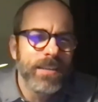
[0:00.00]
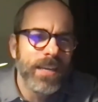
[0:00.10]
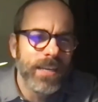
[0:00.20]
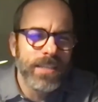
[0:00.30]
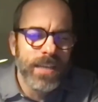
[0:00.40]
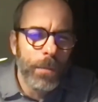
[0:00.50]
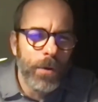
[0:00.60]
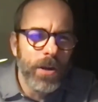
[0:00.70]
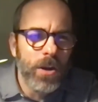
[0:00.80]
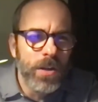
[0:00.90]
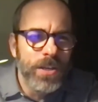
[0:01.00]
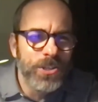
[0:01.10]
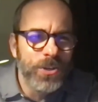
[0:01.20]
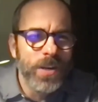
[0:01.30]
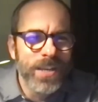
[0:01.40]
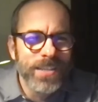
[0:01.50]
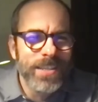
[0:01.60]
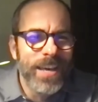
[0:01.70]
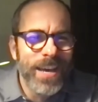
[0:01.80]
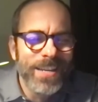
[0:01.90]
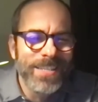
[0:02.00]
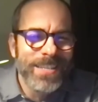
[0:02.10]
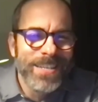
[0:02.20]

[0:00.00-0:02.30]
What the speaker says: contemporary art history, is that